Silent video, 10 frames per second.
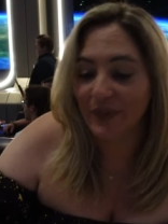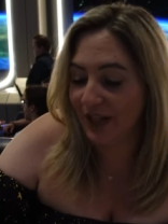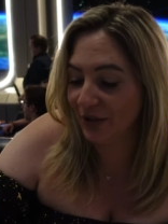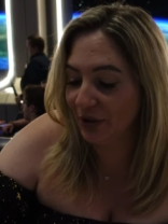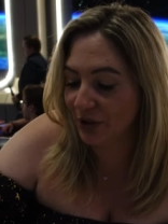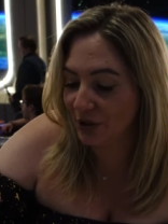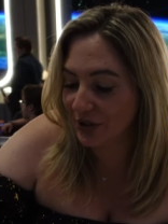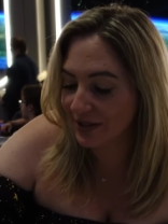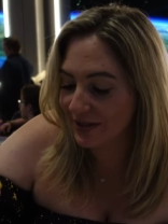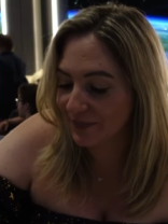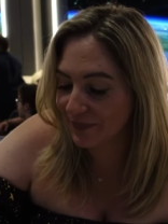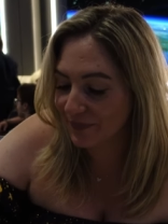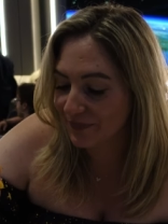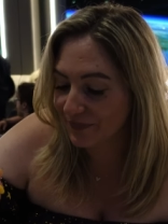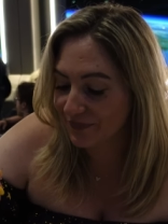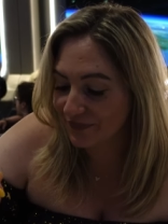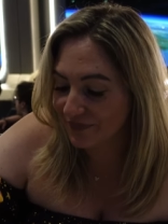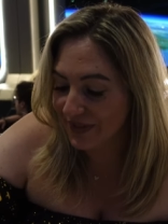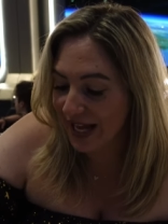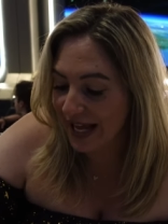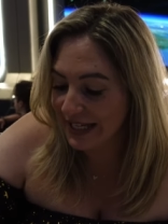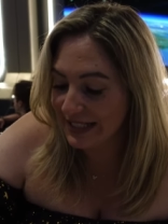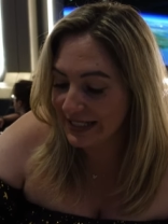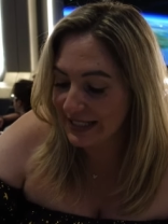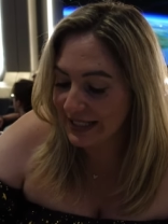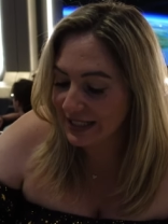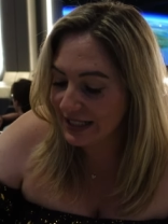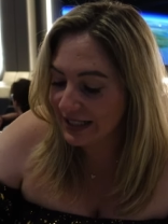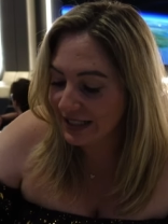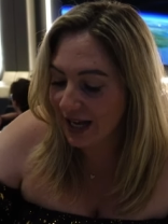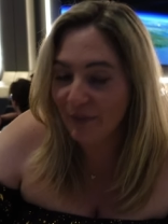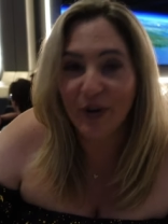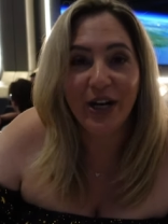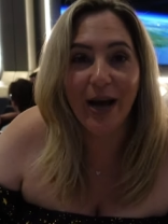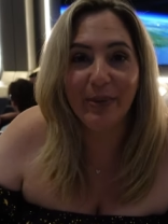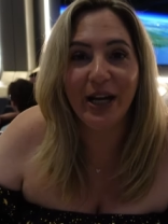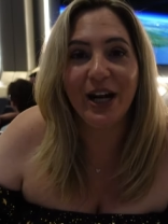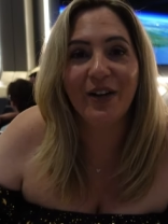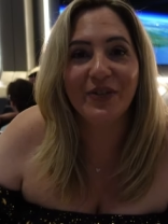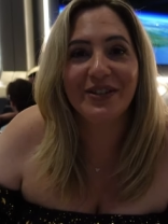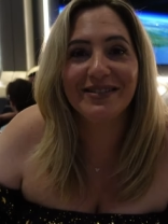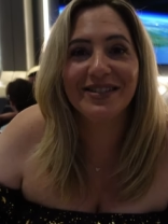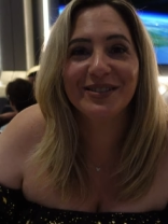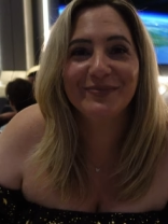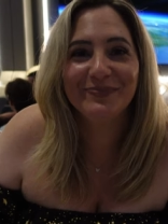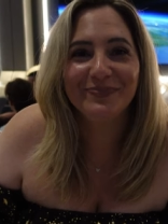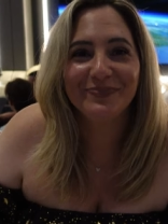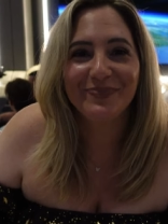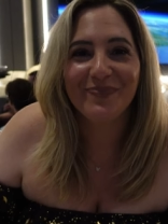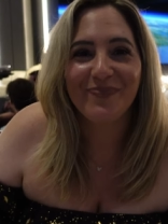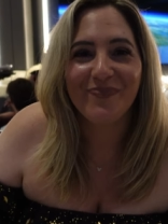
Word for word: and delicious. And I'm very happy I got this.